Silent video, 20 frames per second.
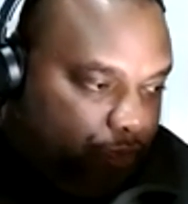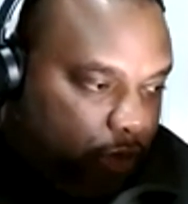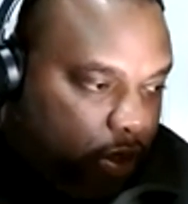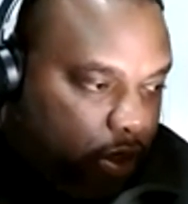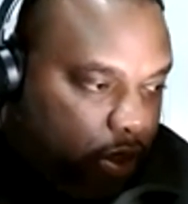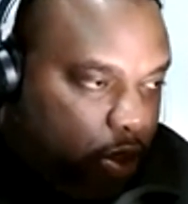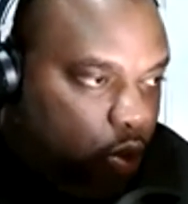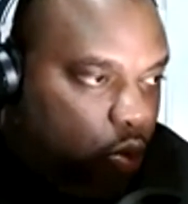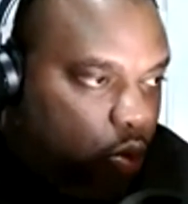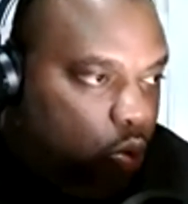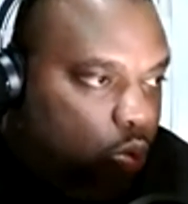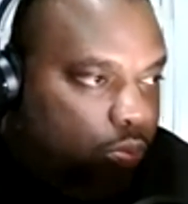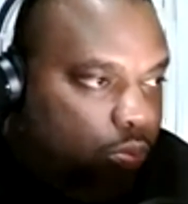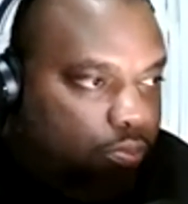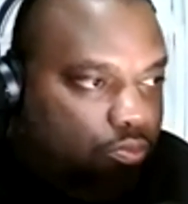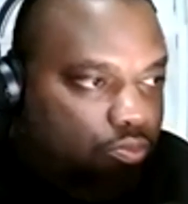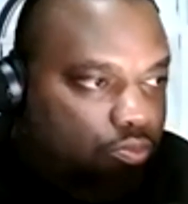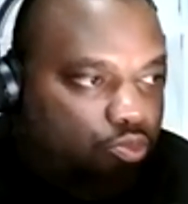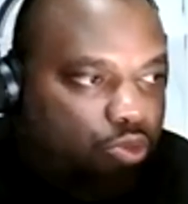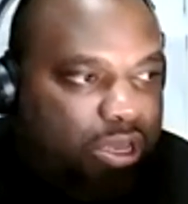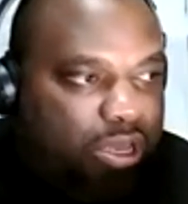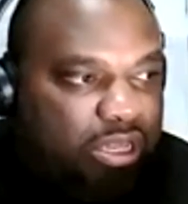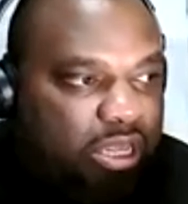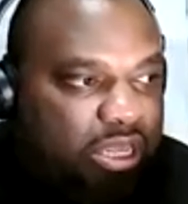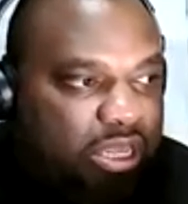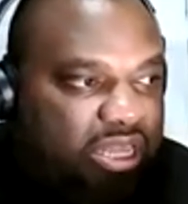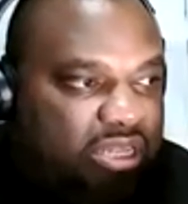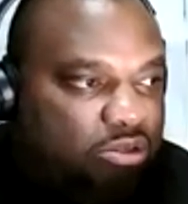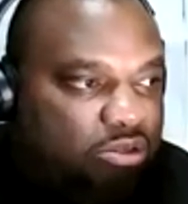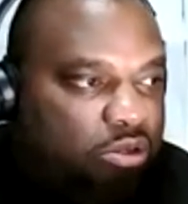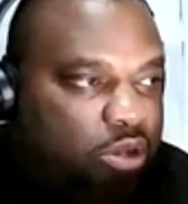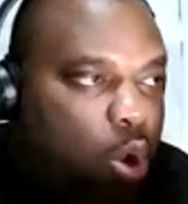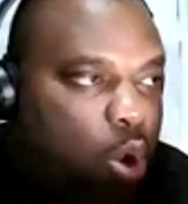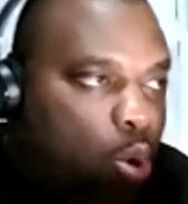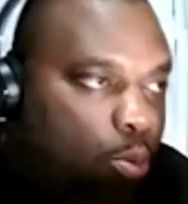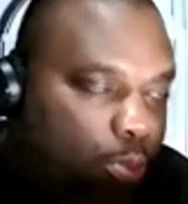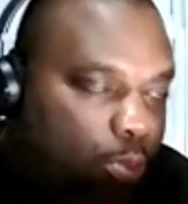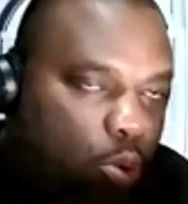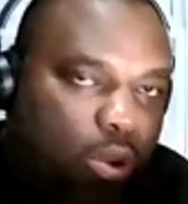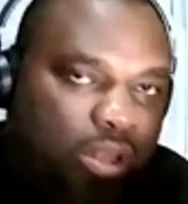Cube, what he did is
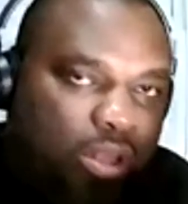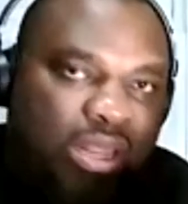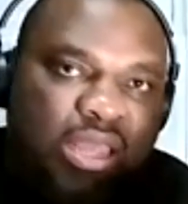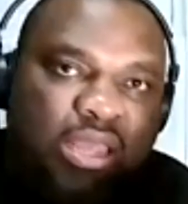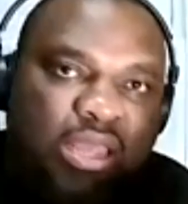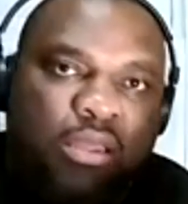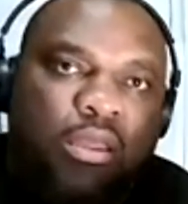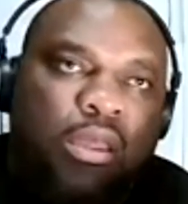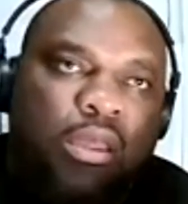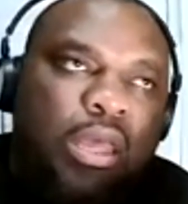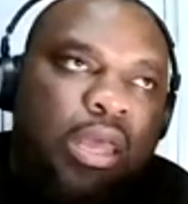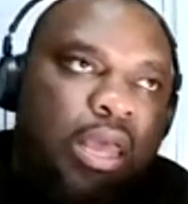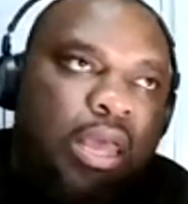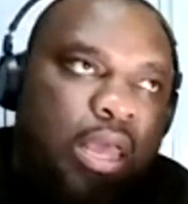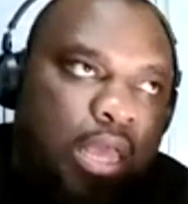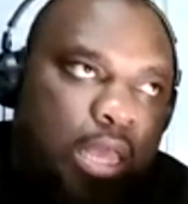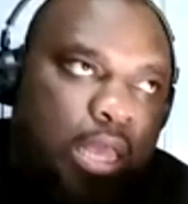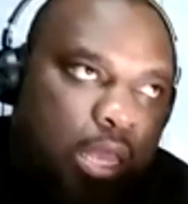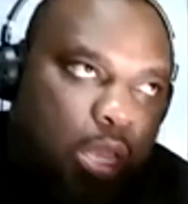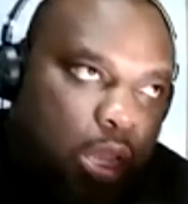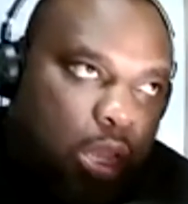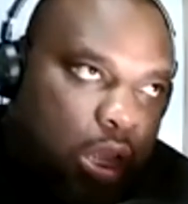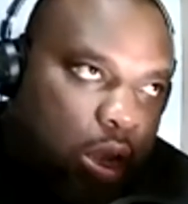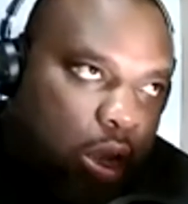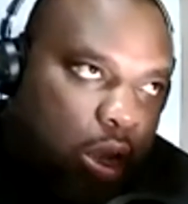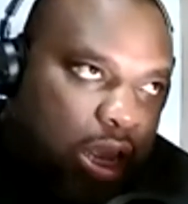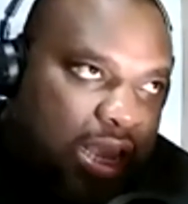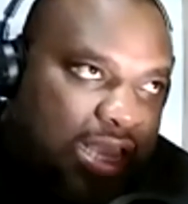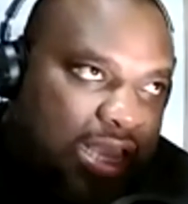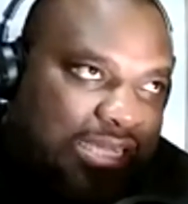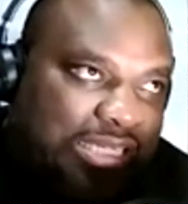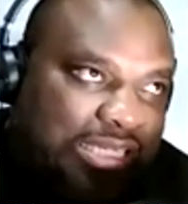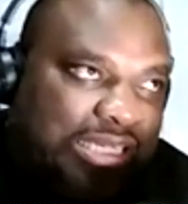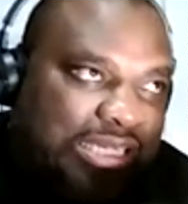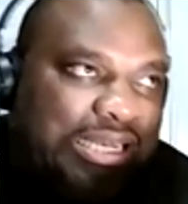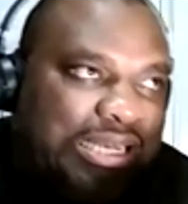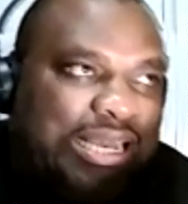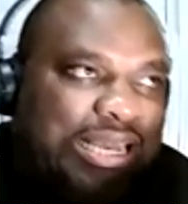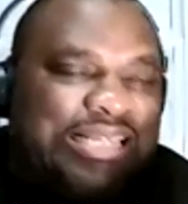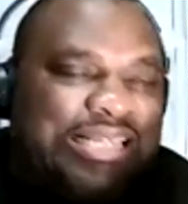noble. I think his
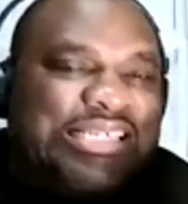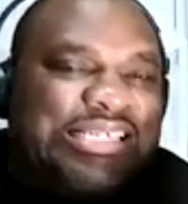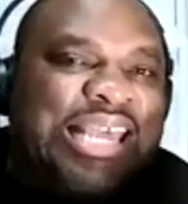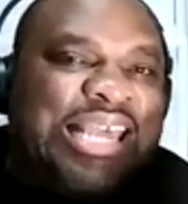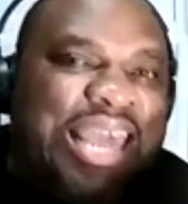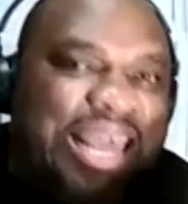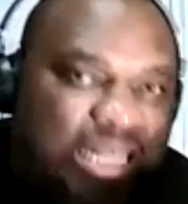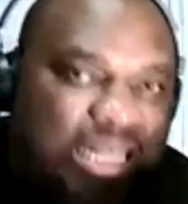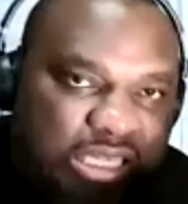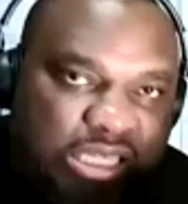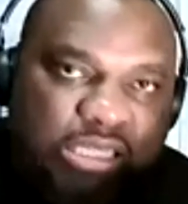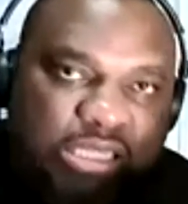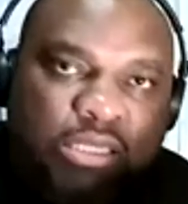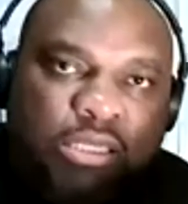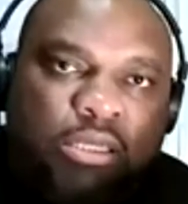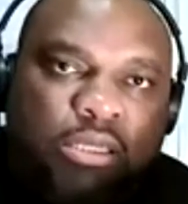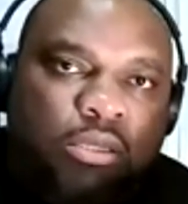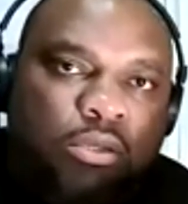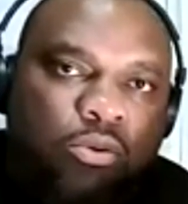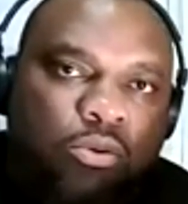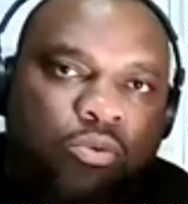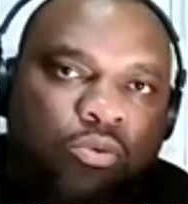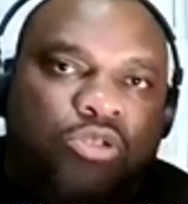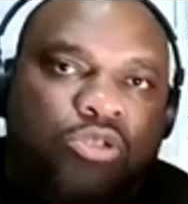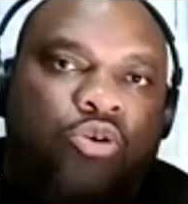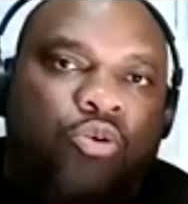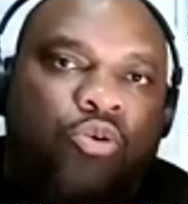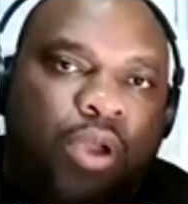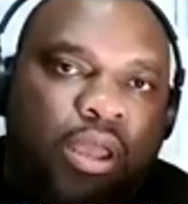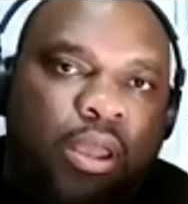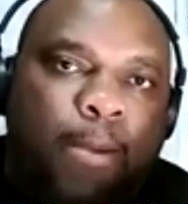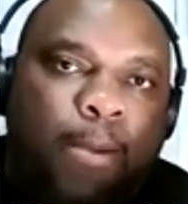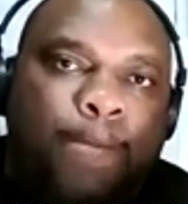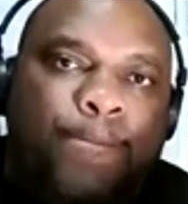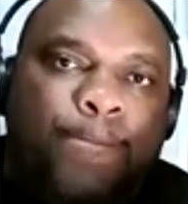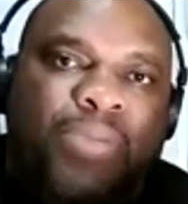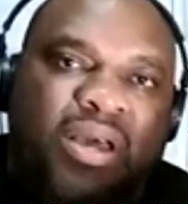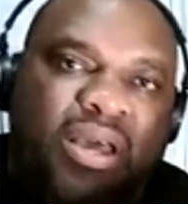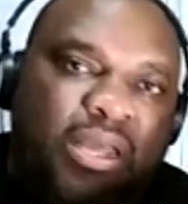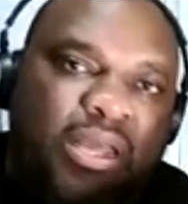intent was great,
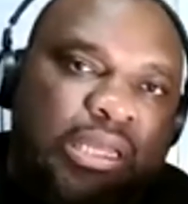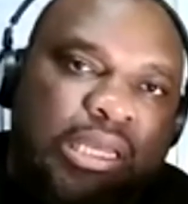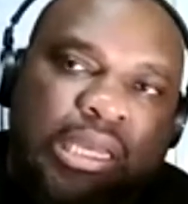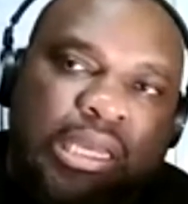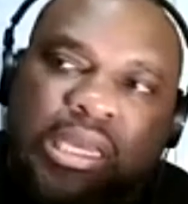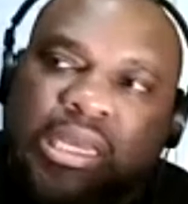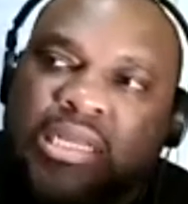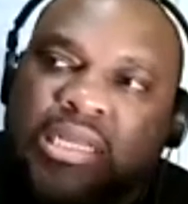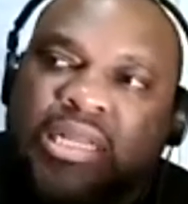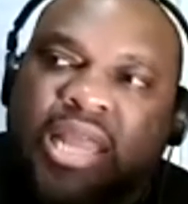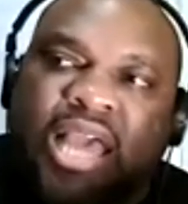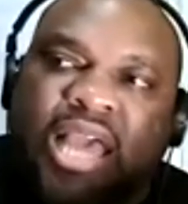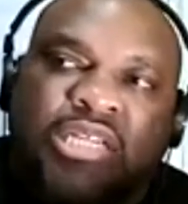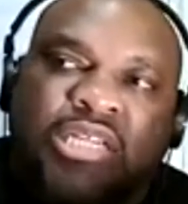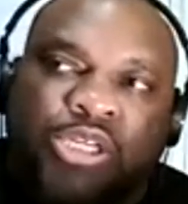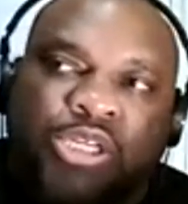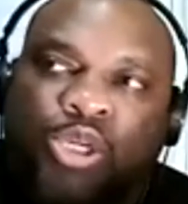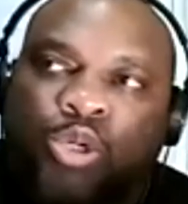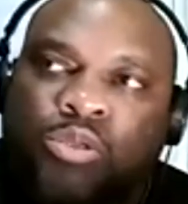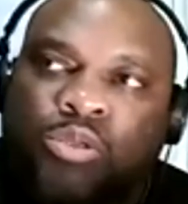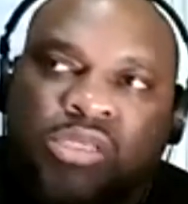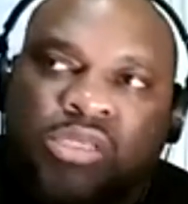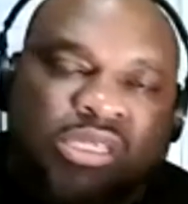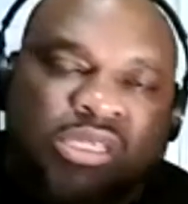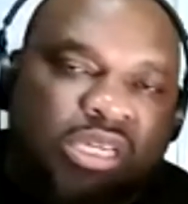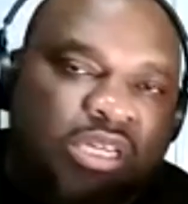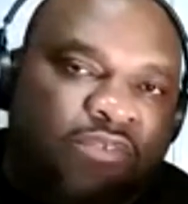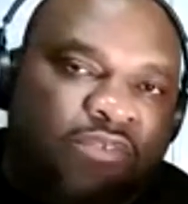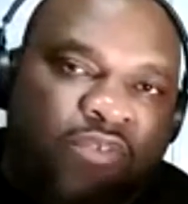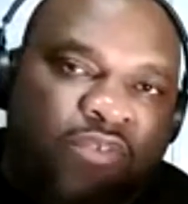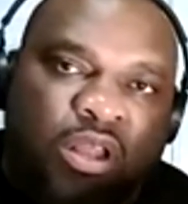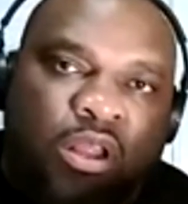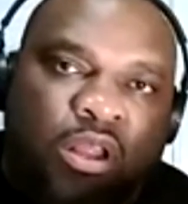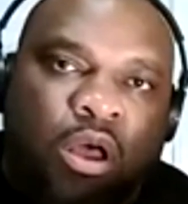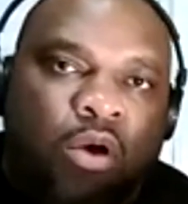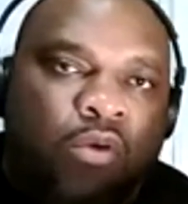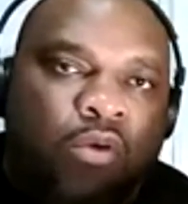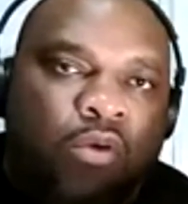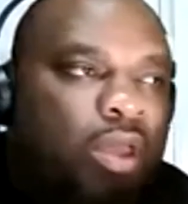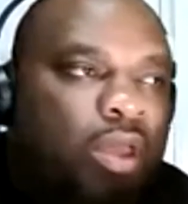but the execution just fell
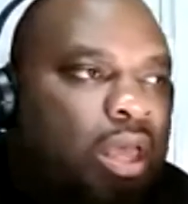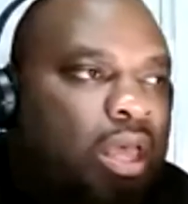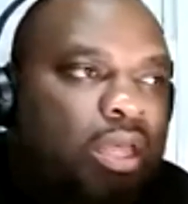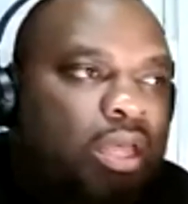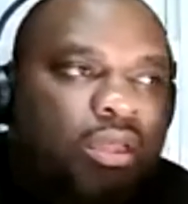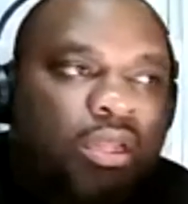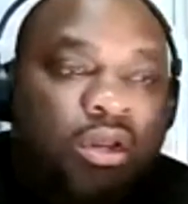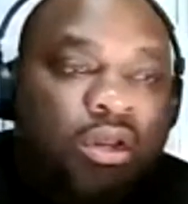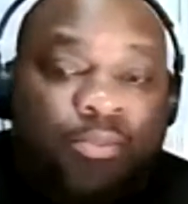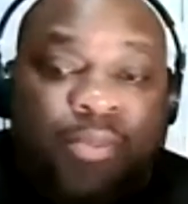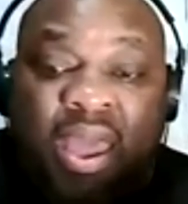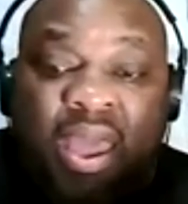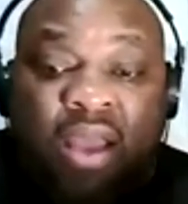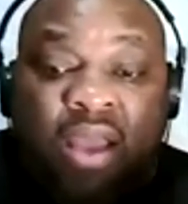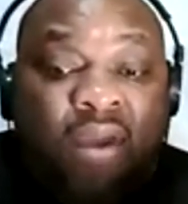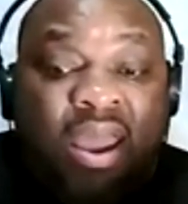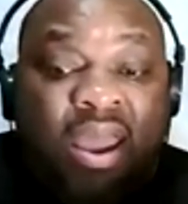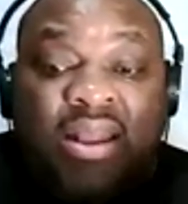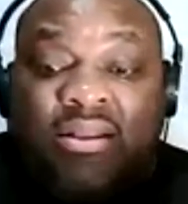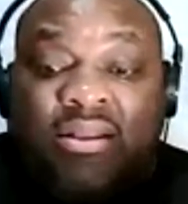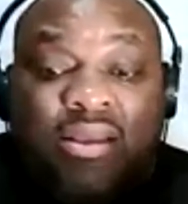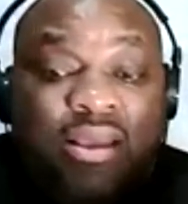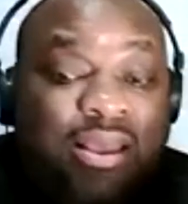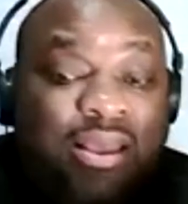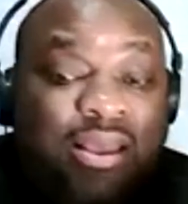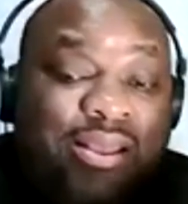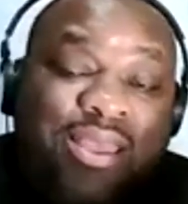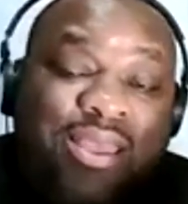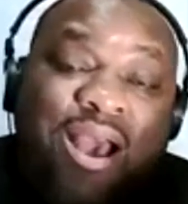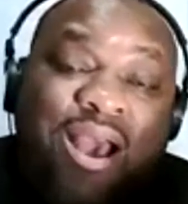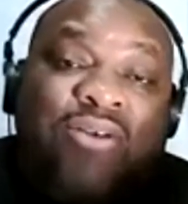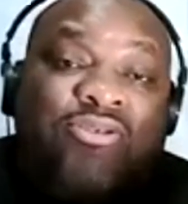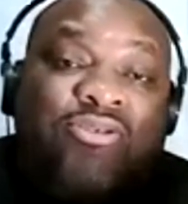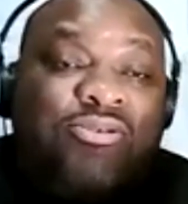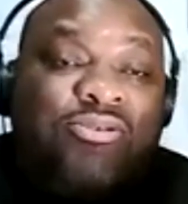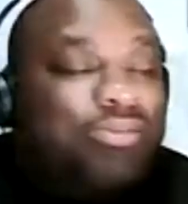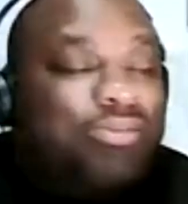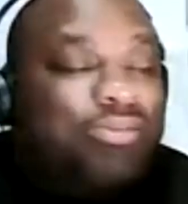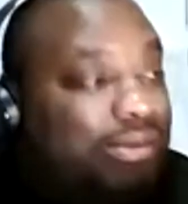off. Look, man, right? Y'all,